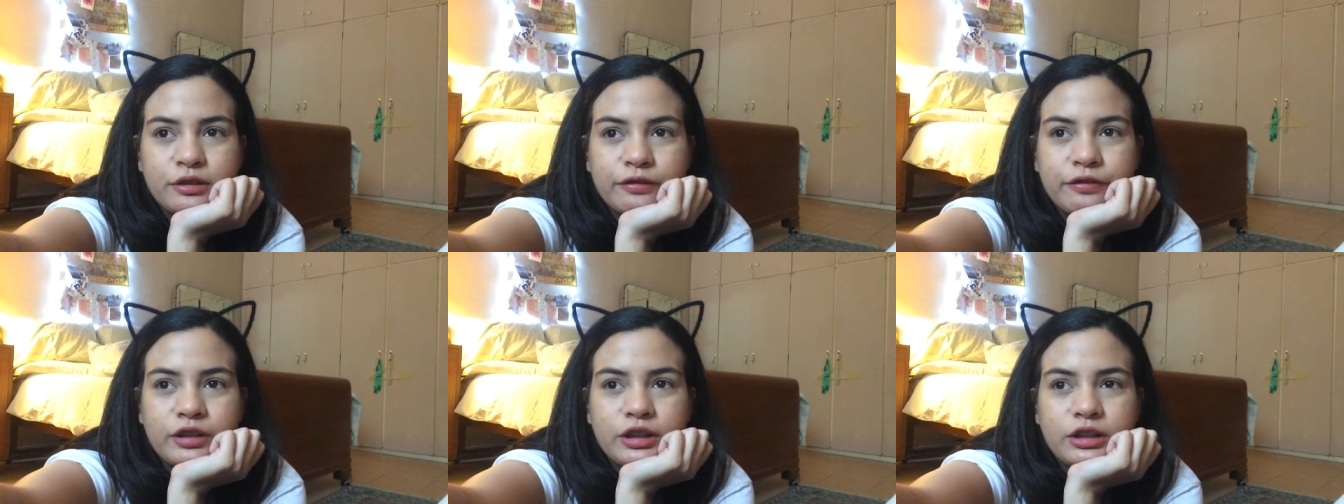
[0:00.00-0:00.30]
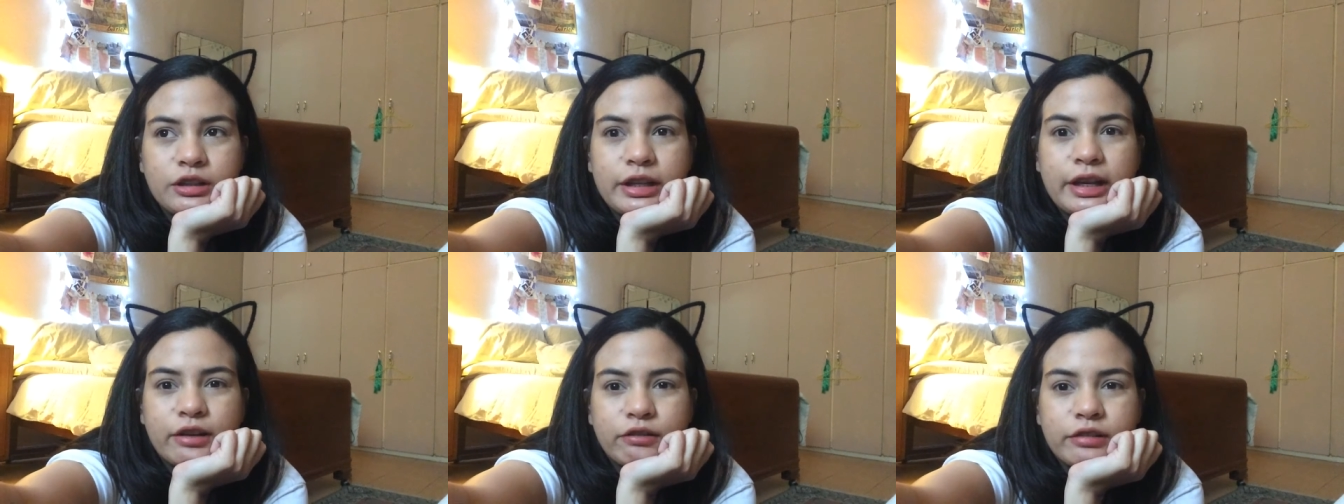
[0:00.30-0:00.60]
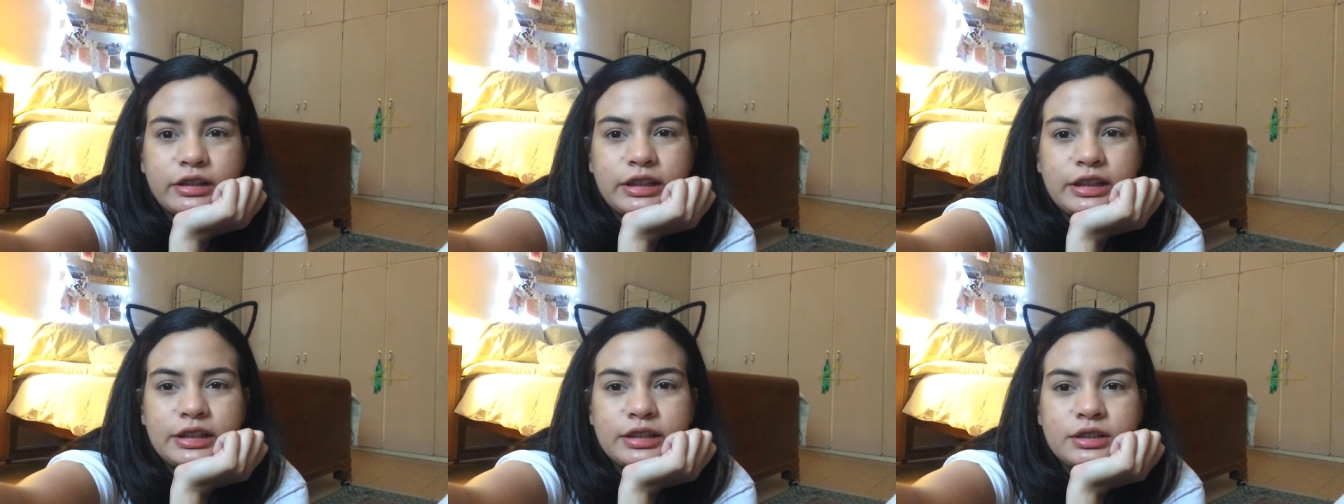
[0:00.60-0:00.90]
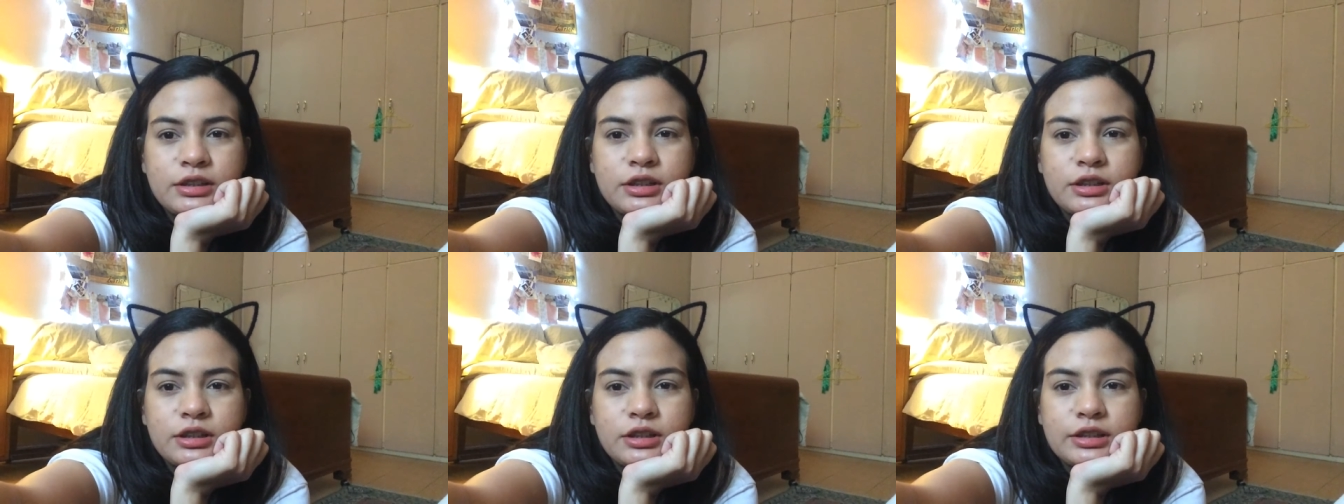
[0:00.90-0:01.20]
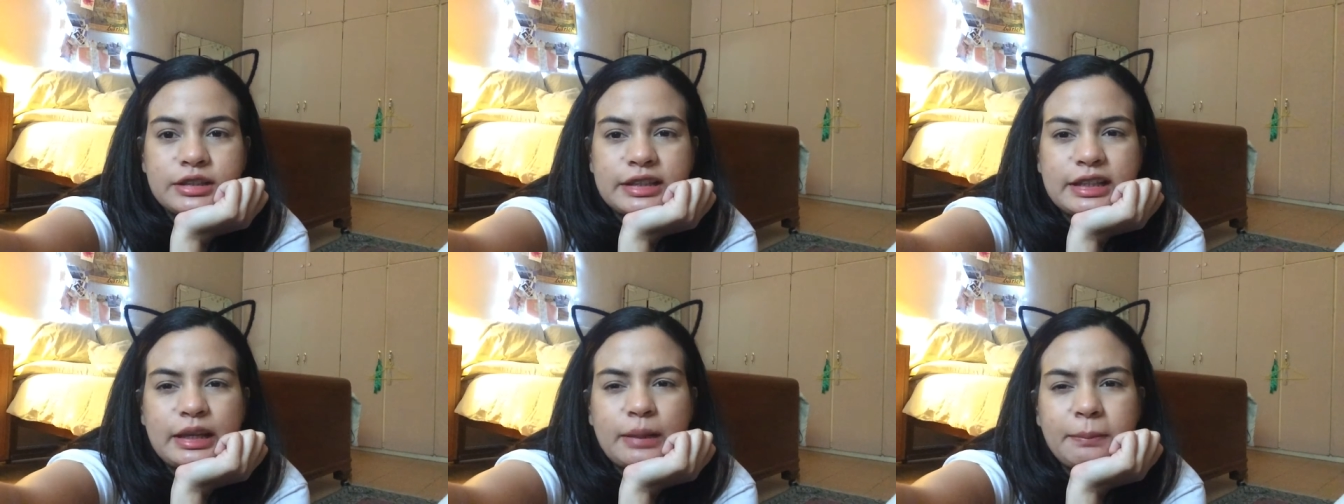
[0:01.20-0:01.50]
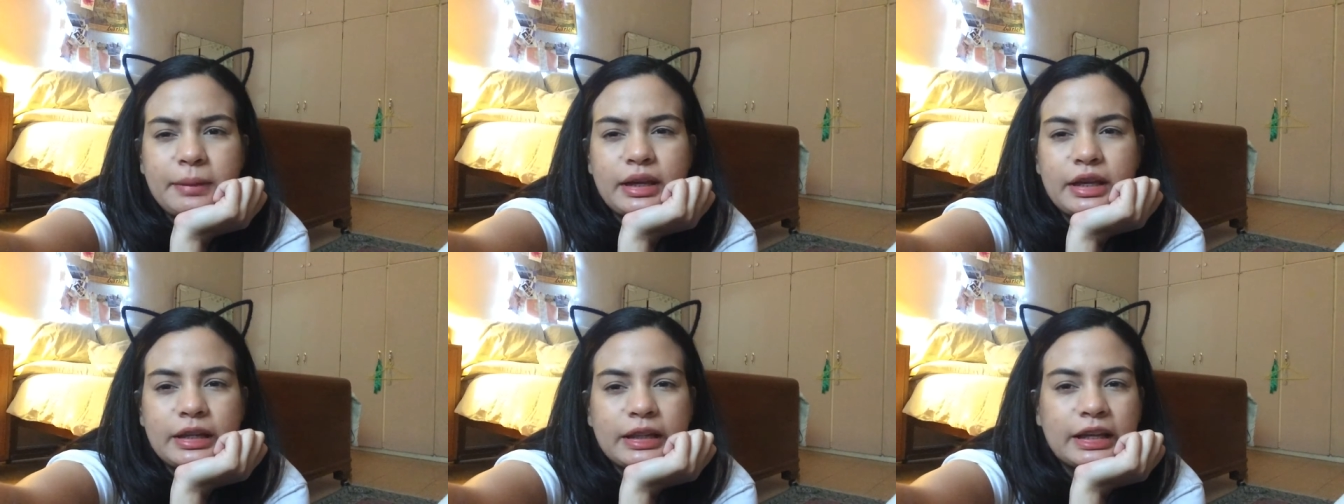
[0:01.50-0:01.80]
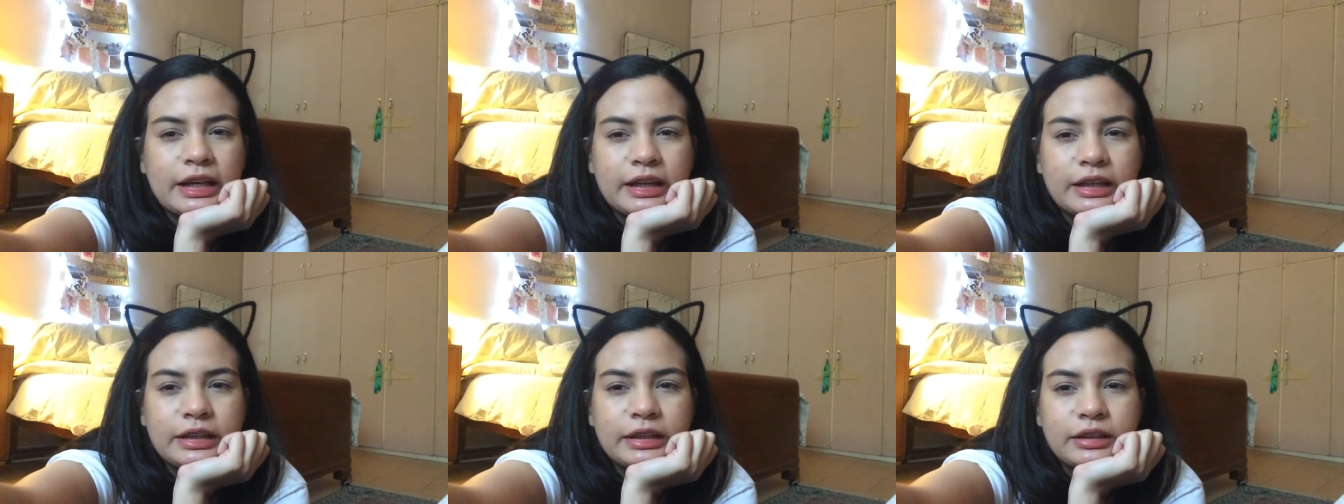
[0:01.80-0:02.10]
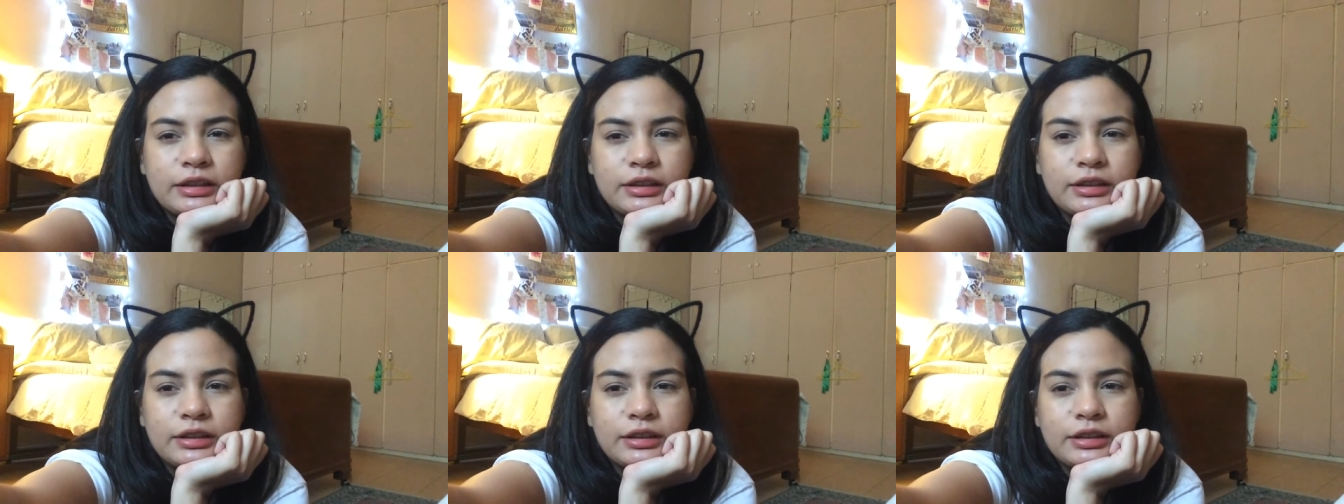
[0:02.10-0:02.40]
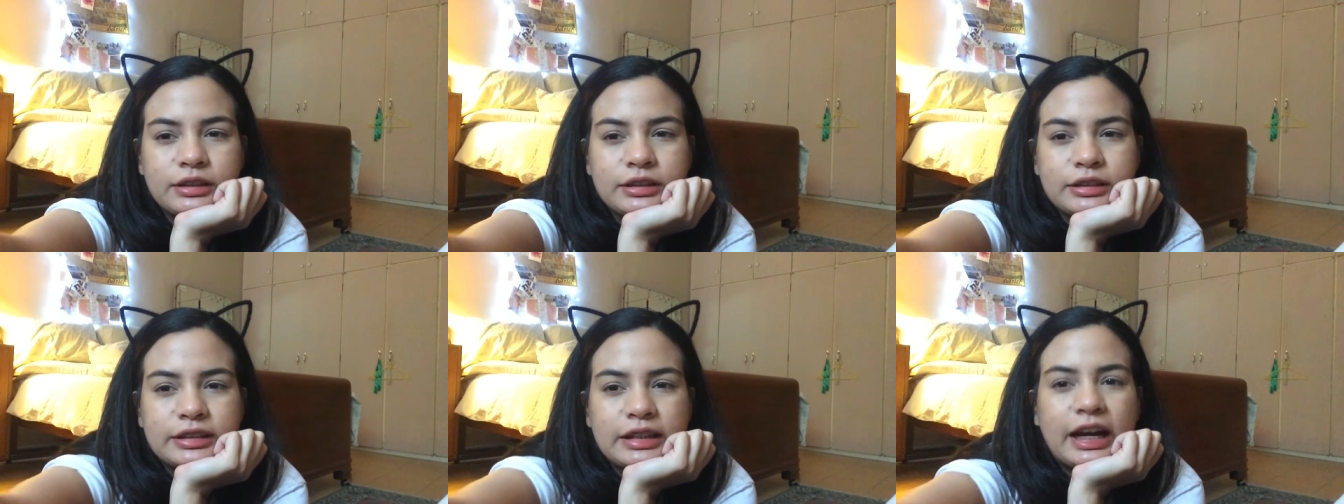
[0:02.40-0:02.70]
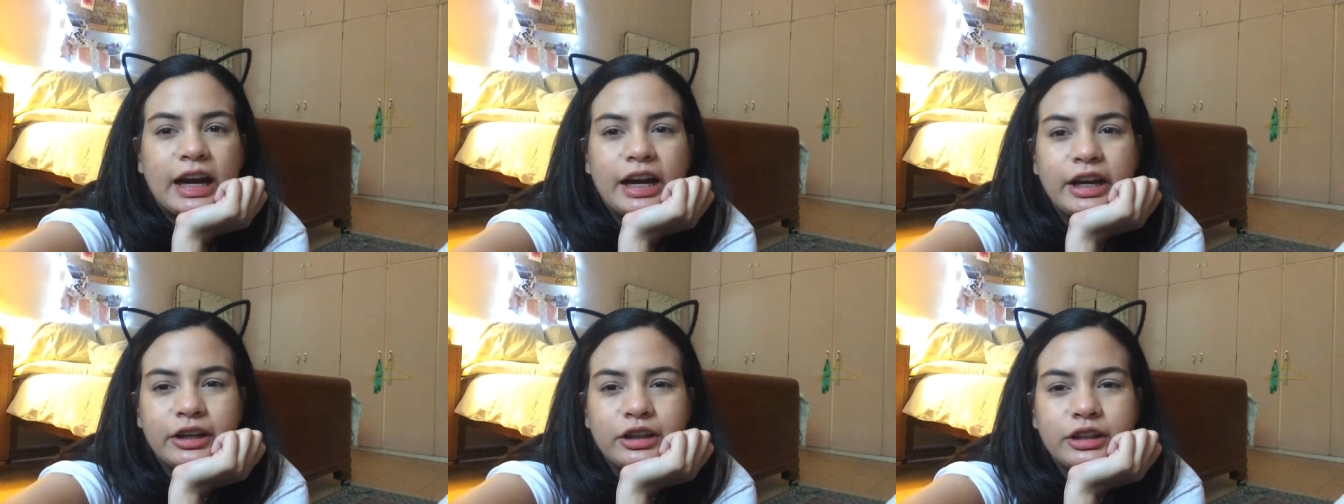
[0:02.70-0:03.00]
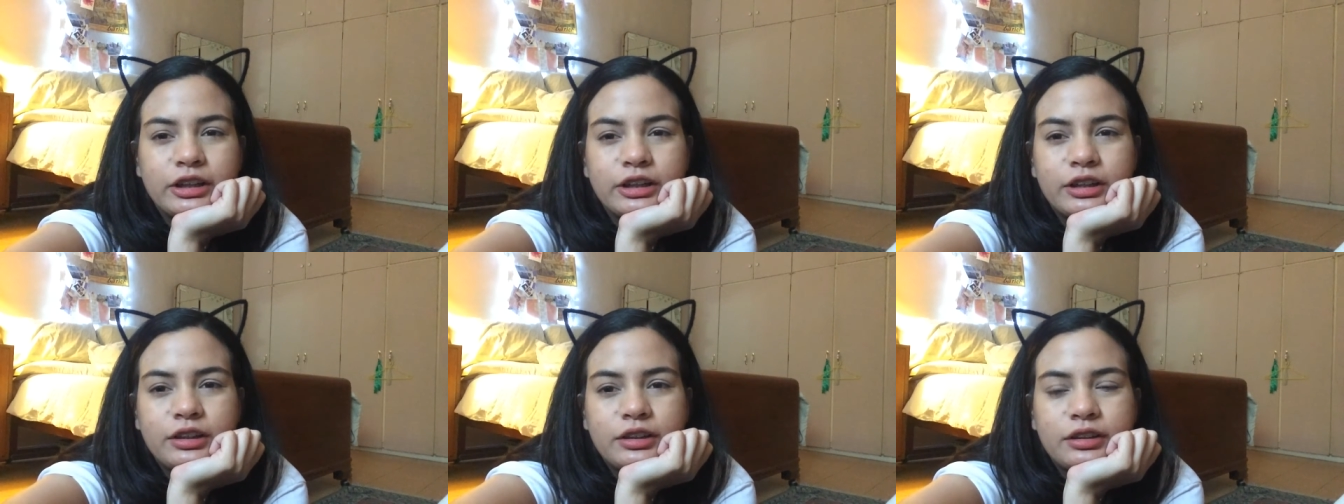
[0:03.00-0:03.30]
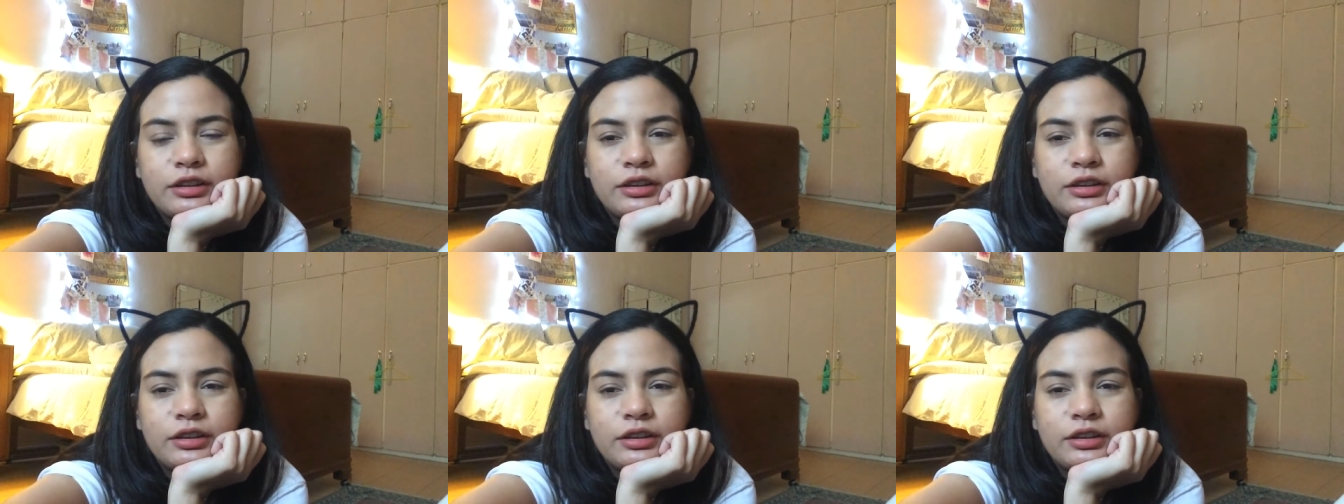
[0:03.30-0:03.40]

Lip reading: you feel like really sleepy and like tired?